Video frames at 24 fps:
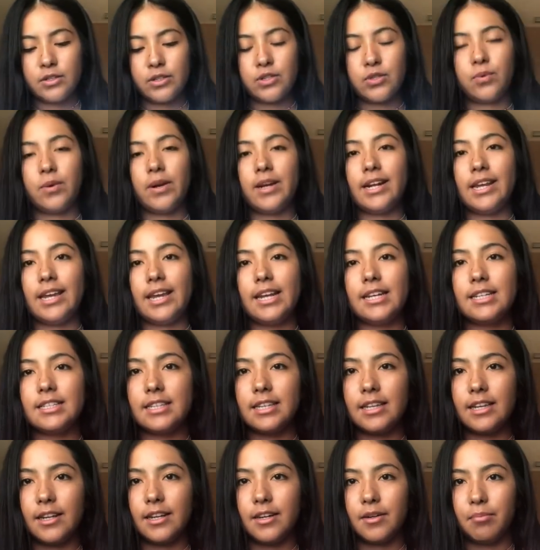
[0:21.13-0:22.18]

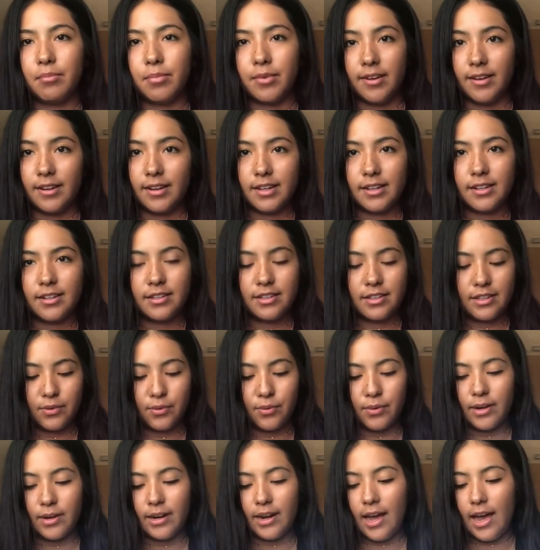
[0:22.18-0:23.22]
2018 book
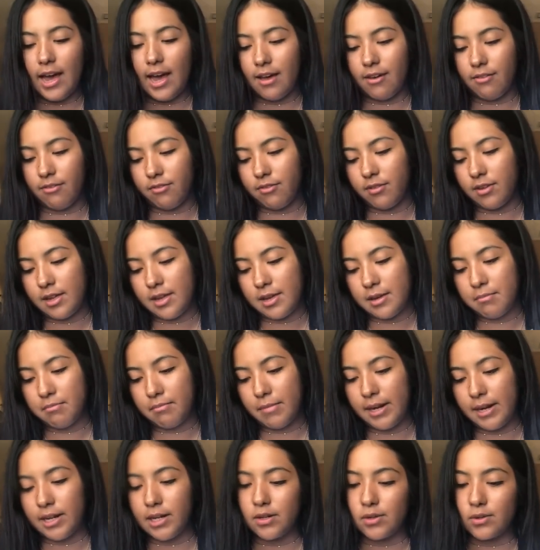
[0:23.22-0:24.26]
where I have
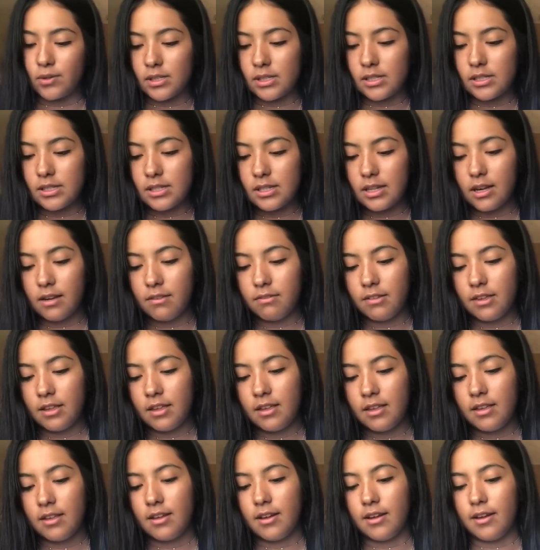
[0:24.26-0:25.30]
my notes and stuff.
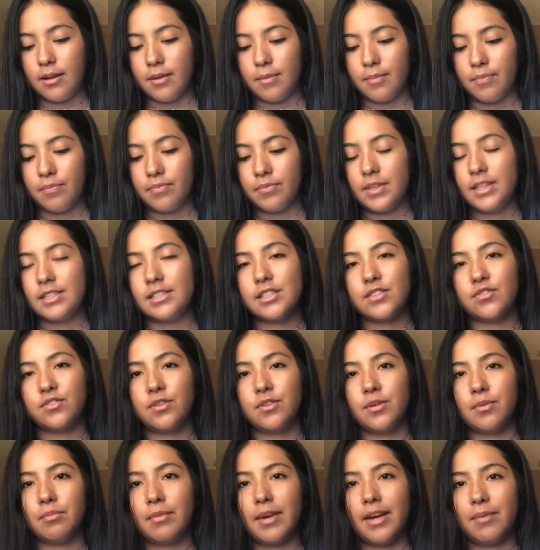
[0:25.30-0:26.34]
This is
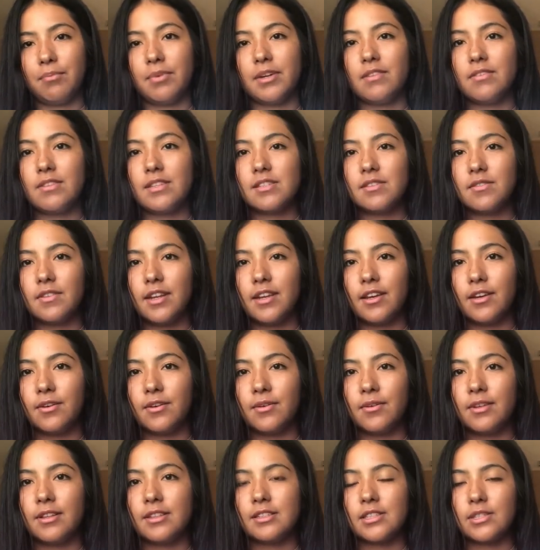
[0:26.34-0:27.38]
from my previous
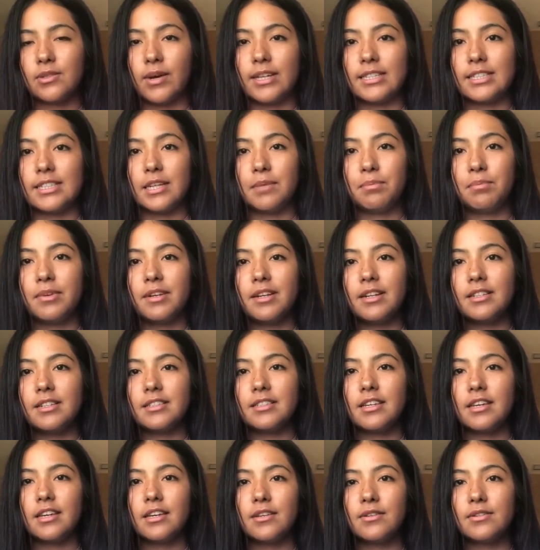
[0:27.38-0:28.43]
video, so I did put in
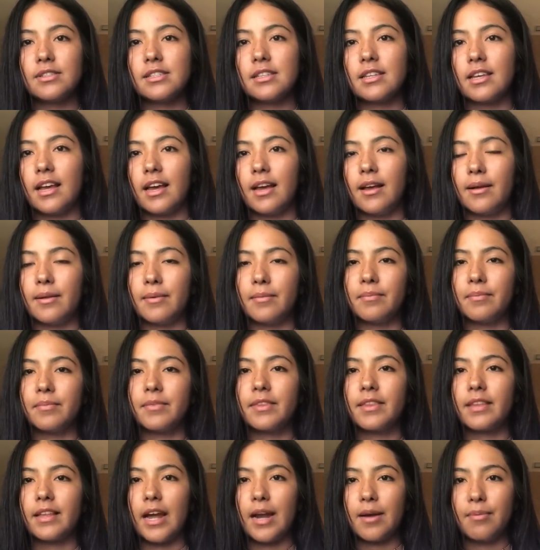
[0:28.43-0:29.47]
T's.
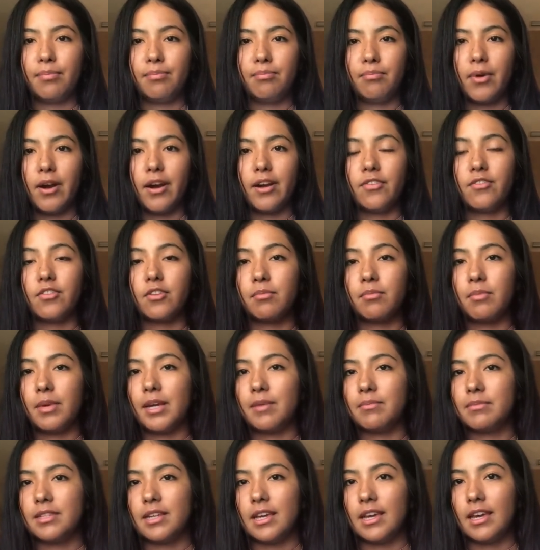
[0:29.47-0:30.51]
I brought it for
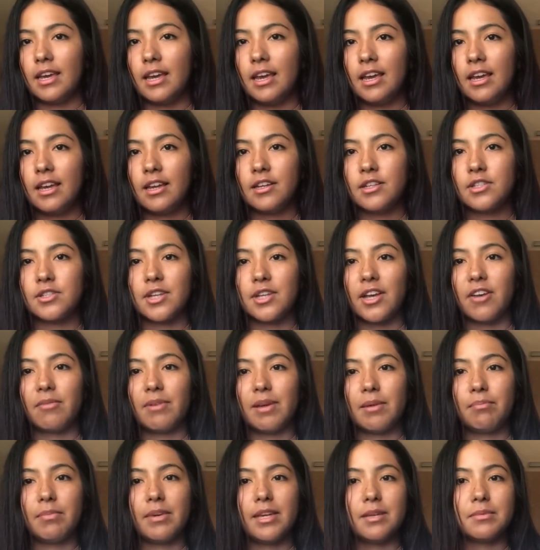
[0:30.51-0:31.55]
BMT, so I have
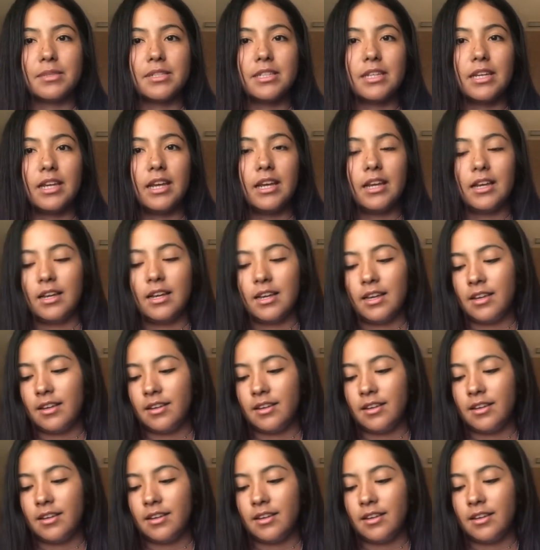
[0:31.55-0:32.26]
my BMT